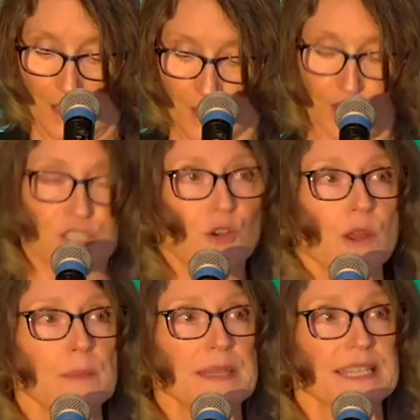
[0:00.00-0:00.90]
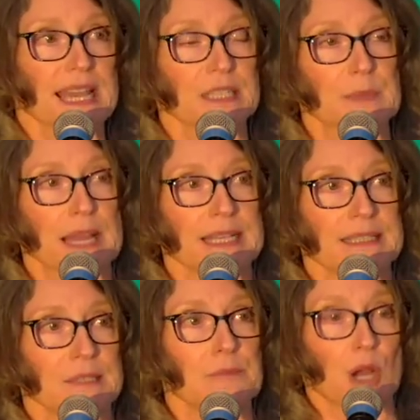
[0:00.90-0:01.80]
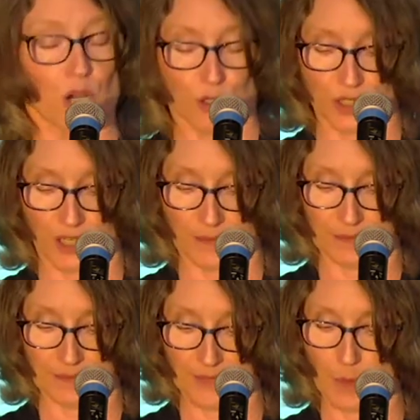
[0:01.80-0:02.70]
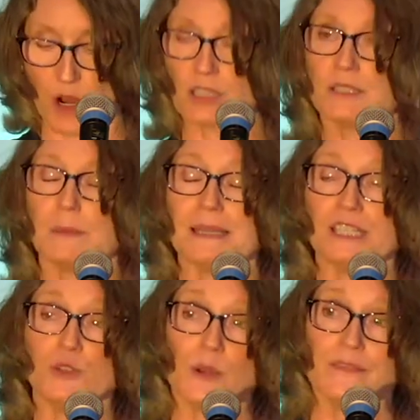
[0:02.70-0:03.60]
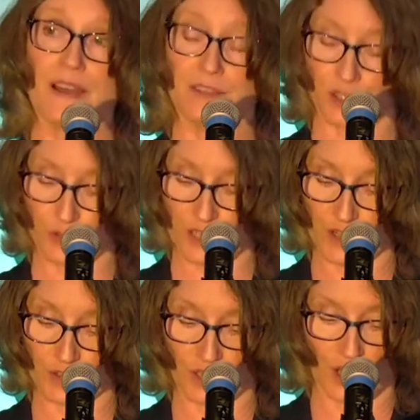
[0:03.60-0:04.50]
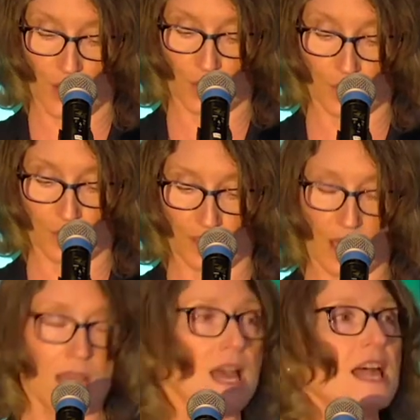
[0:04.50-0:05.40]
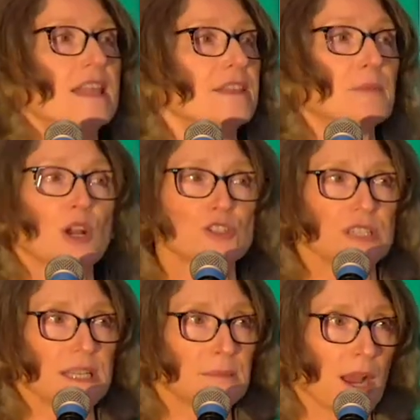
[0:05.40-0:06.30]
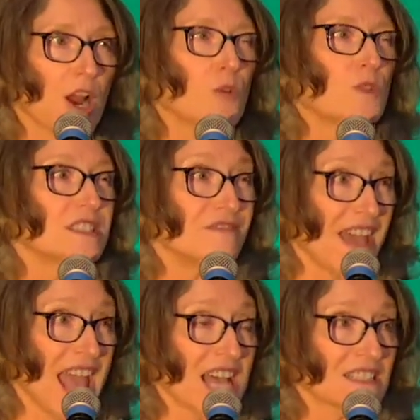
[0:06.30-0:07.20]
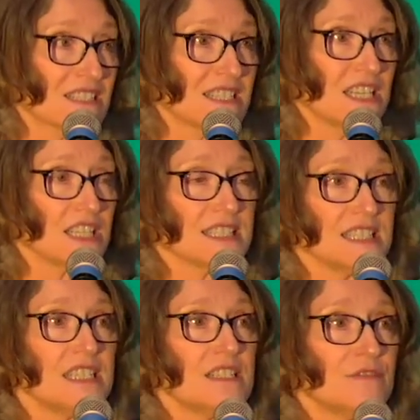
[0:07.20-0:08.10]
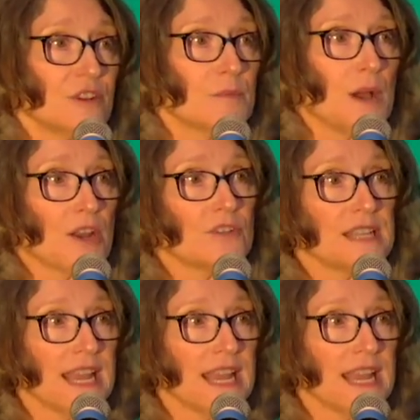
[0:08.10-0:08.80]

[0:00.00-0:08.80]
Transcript: The story takes place in Persia, approximately 2,500 years ago. The Persian Empire was vast. It extended from modern day